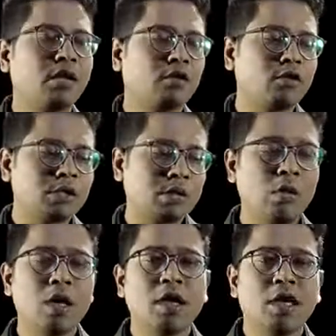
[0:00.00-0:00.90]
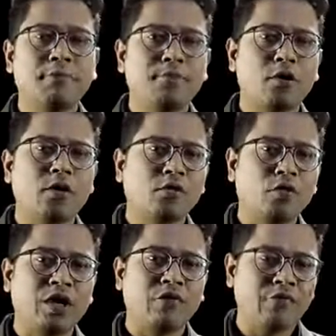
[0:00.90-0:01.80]
and also it brought
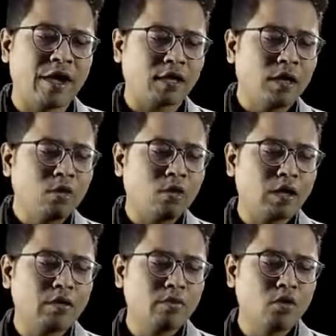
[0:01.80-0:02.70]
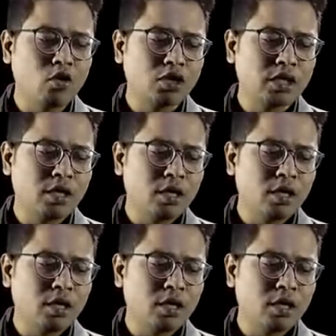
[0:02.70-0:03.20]
into effect one of the most